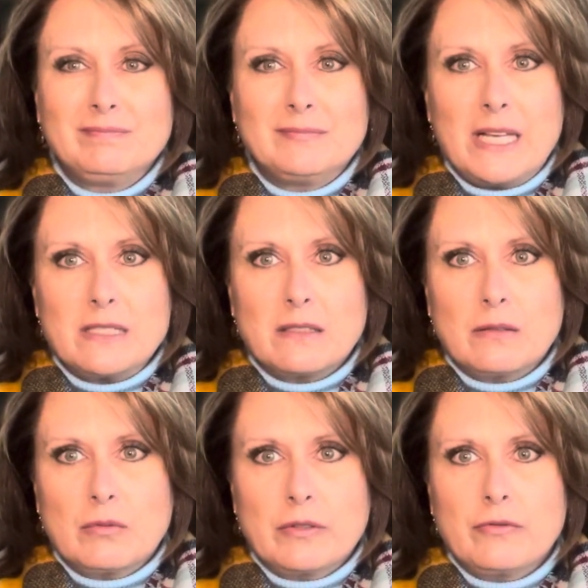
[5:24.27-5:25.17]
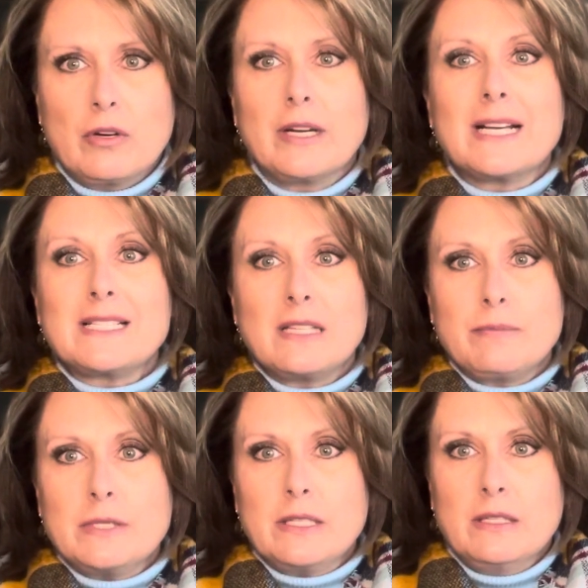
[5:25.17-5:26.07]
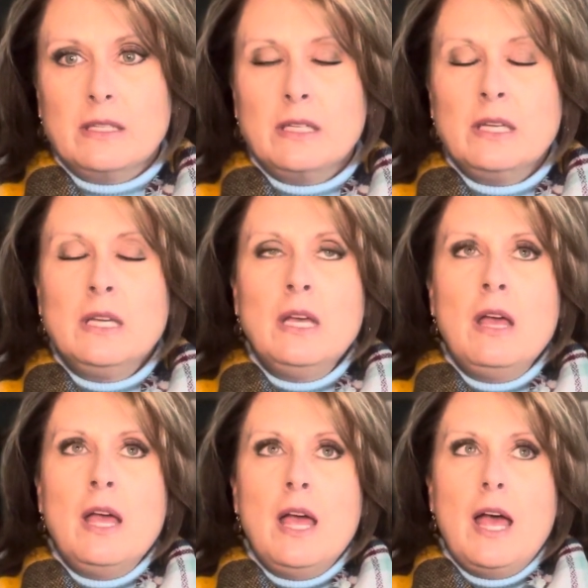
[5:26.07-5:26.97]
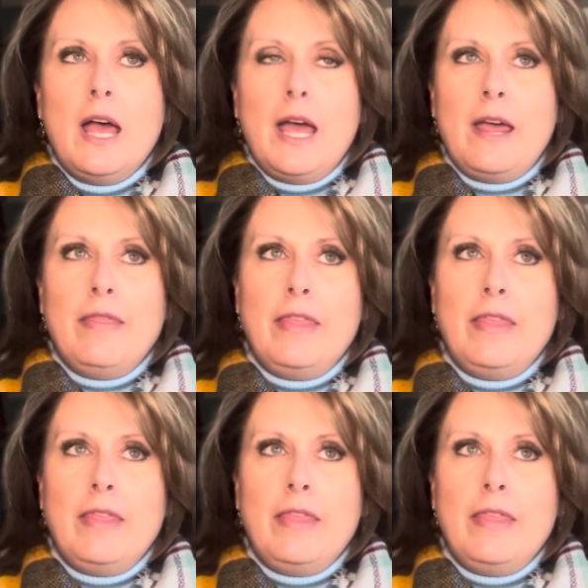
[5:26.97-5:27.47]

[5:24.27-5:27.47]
That's a good word for it, accepted. And